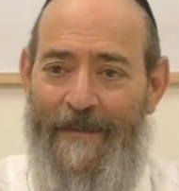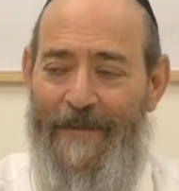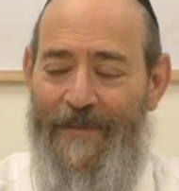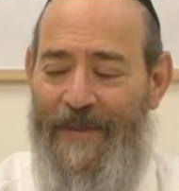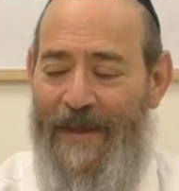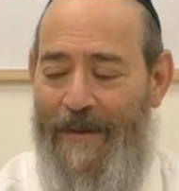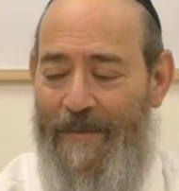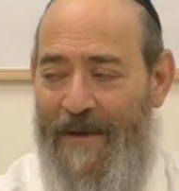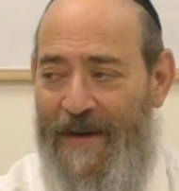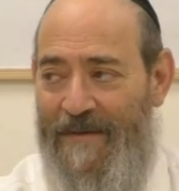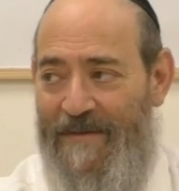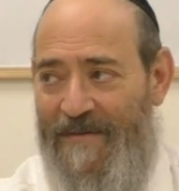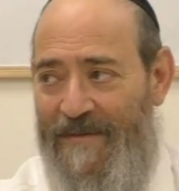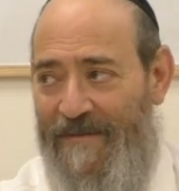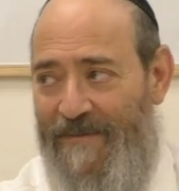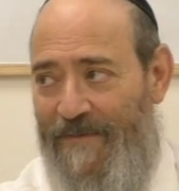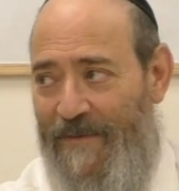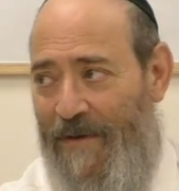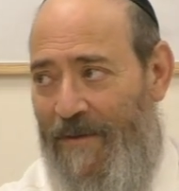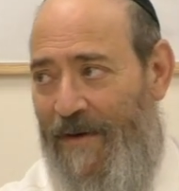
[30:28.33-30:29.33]
That means
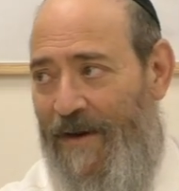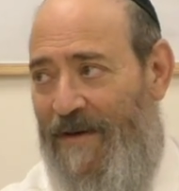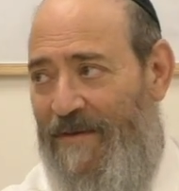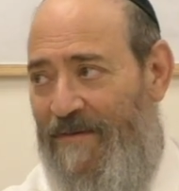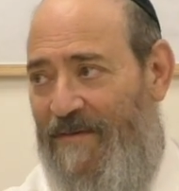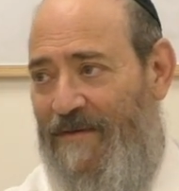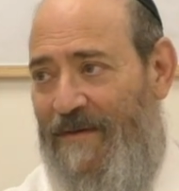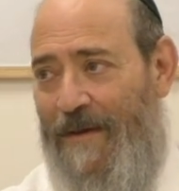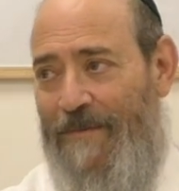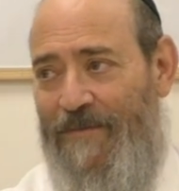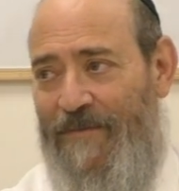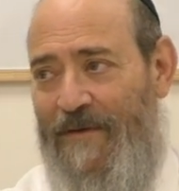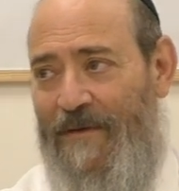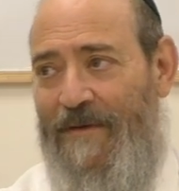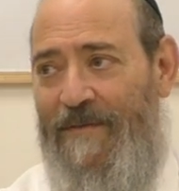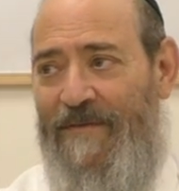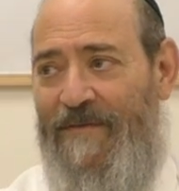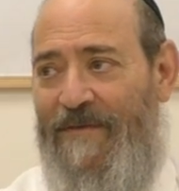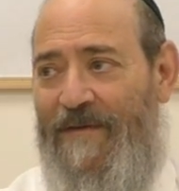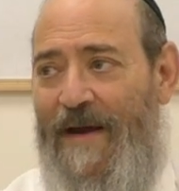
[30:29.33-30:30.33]
the very inception
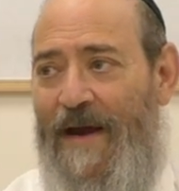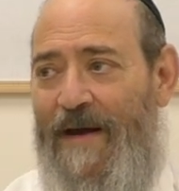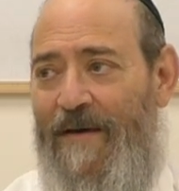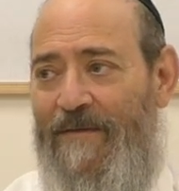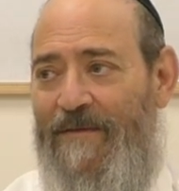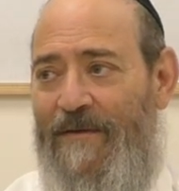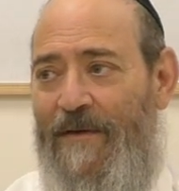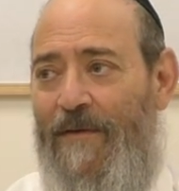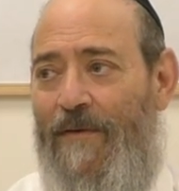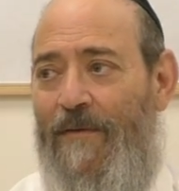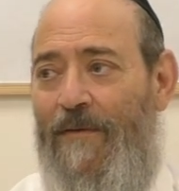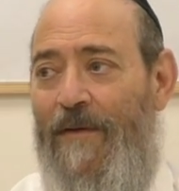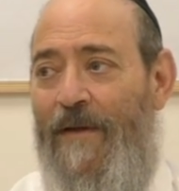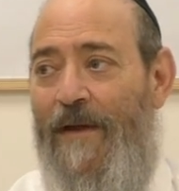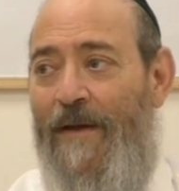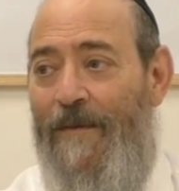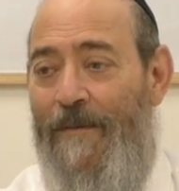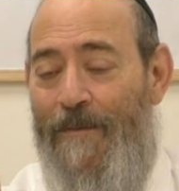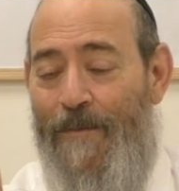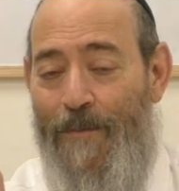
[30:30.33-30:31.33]
of stars, the whole
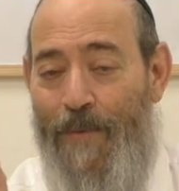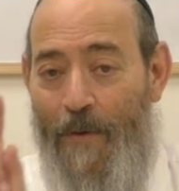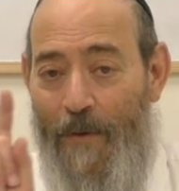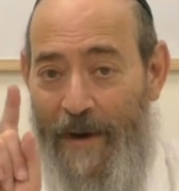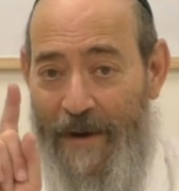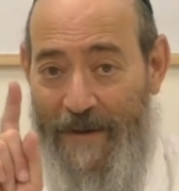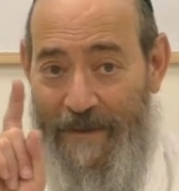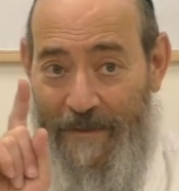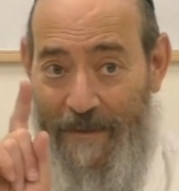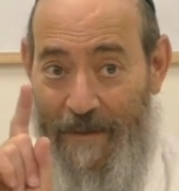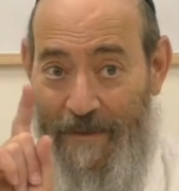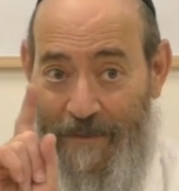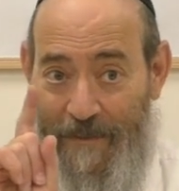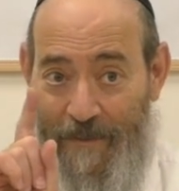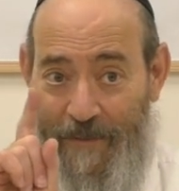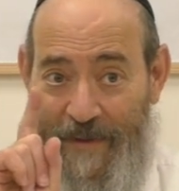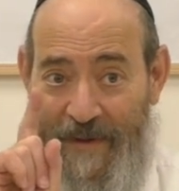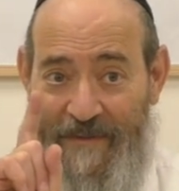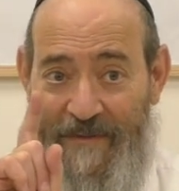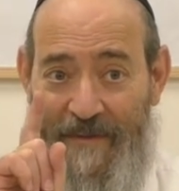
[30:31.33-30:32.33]
point, the
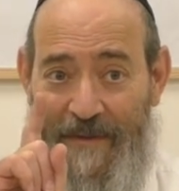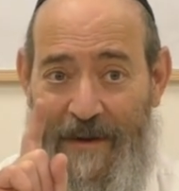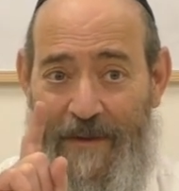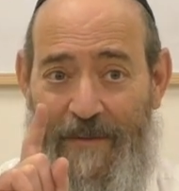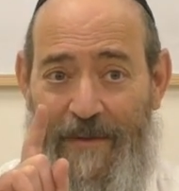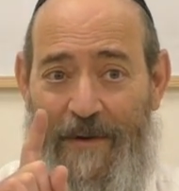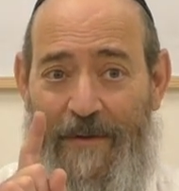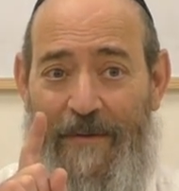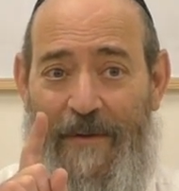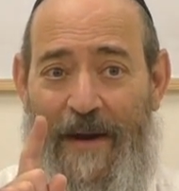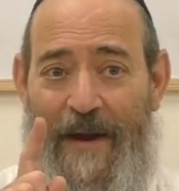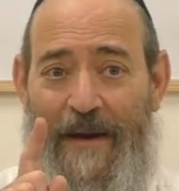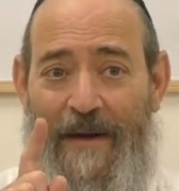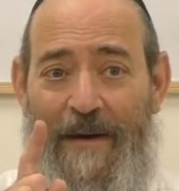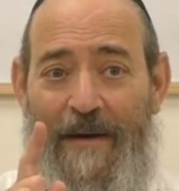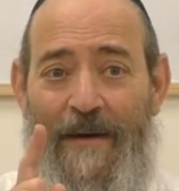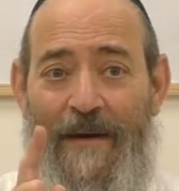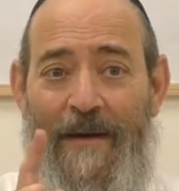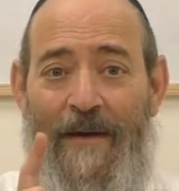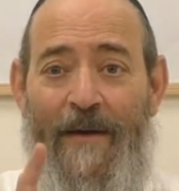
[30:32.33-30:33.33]
reason they were
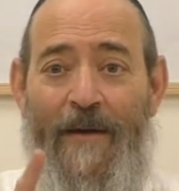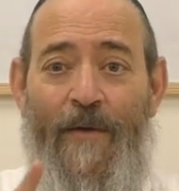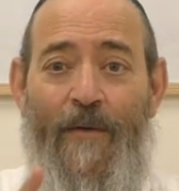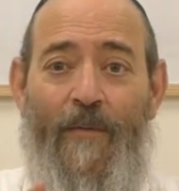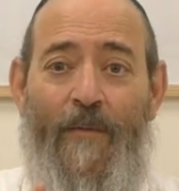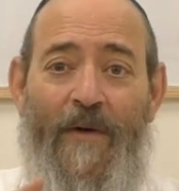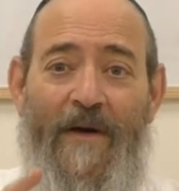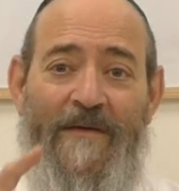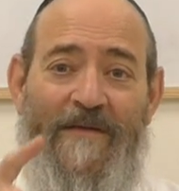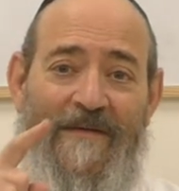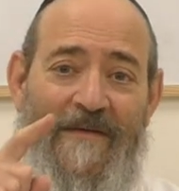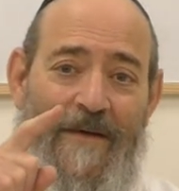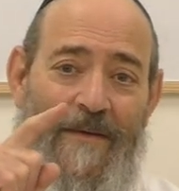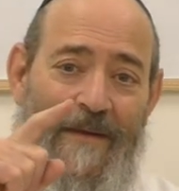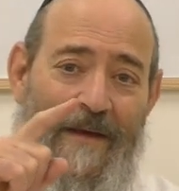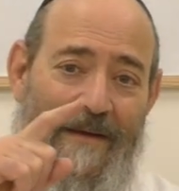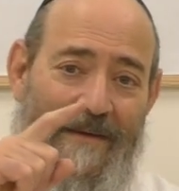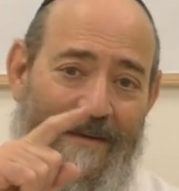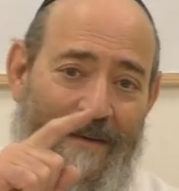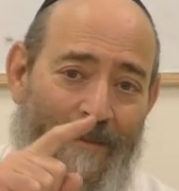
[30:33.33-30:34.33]
created, was so
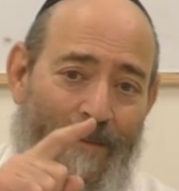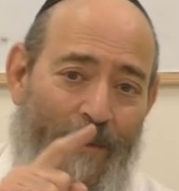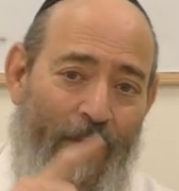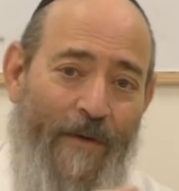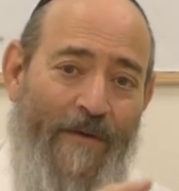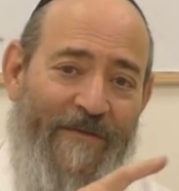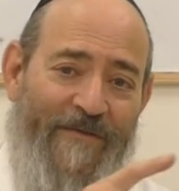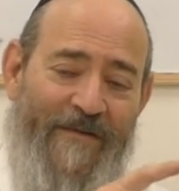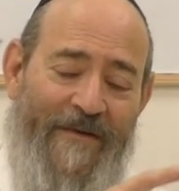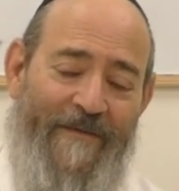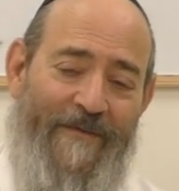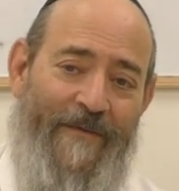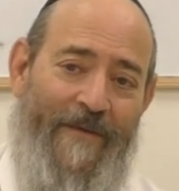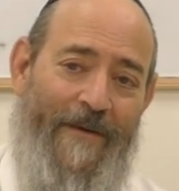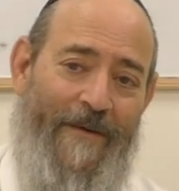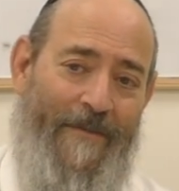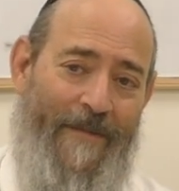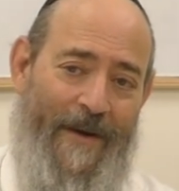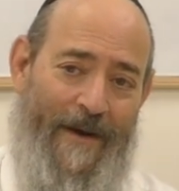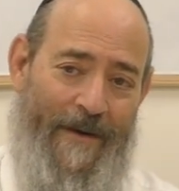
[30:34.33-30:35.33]
that the moon should
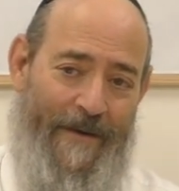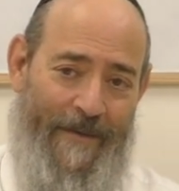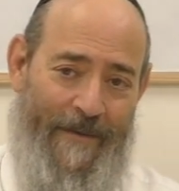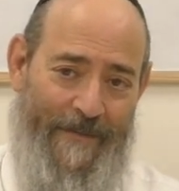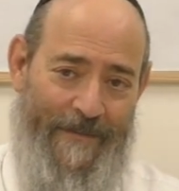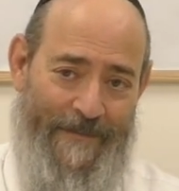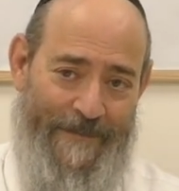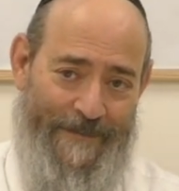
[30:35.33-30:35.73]
feel better.